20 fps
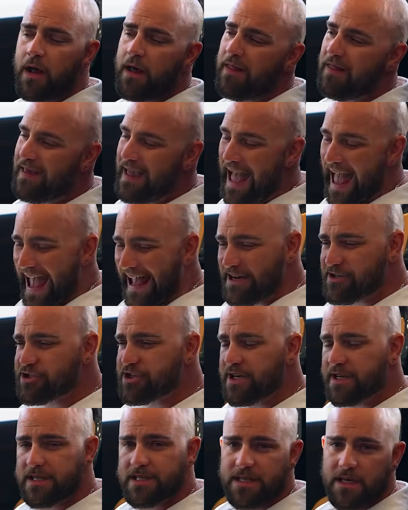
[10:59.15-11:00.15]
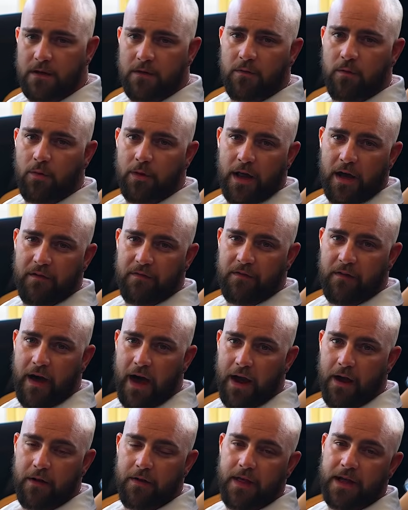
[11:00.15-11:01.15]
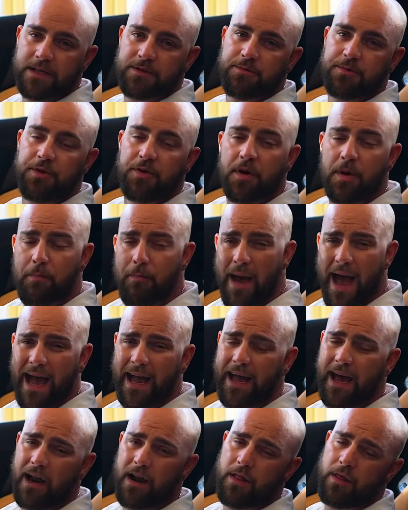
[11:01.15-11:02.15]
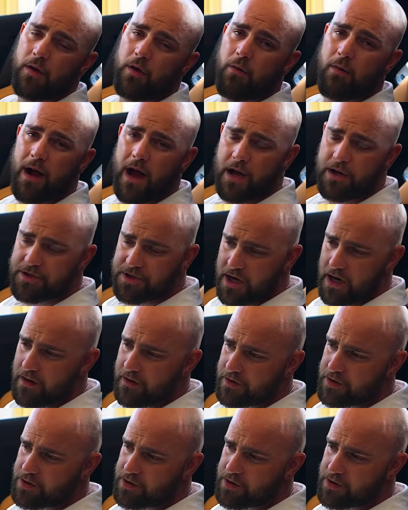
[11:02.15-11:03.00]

The engine itself will not fire. That's when you can back out of the garage, out of the